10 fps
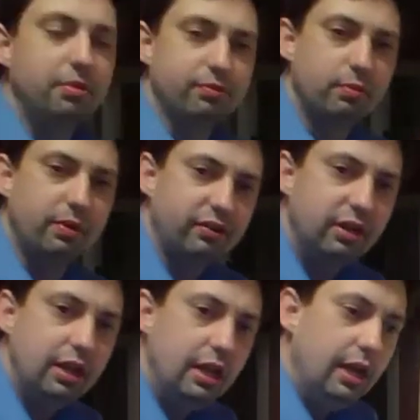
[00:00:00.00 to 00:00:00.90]
couple of different
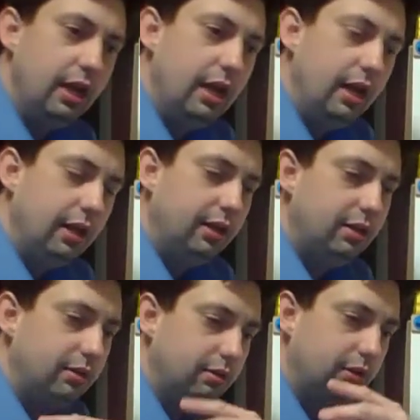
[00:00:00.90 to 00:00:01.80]
ways.
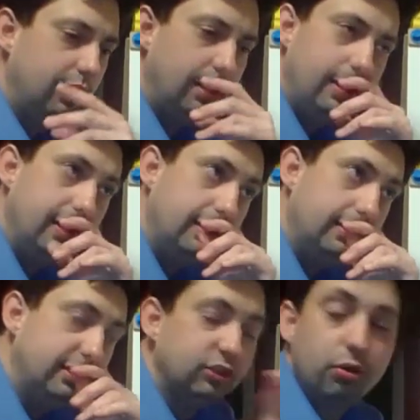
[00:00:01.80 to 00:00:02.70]

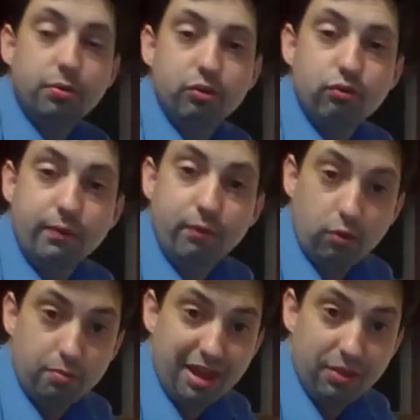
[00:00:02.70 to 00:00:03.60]
Let's start with a
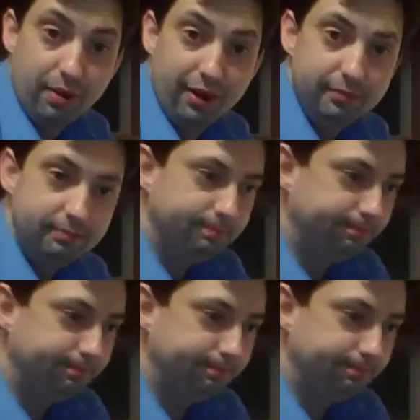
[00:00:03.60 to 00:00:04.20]
straightforward math way.